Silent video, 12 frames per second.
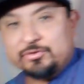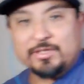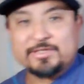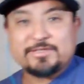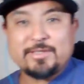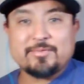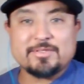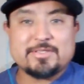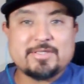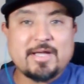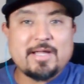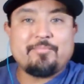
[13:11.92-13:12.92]
to accept at
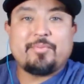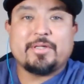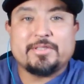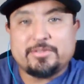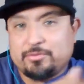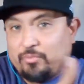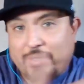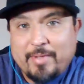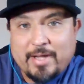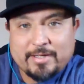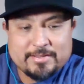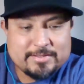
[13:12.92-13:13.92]
the time, because it was way
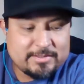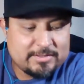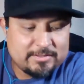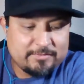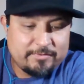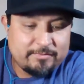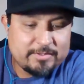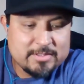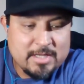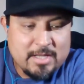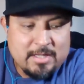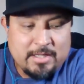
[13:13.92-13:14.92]
back in the 60s and 50s,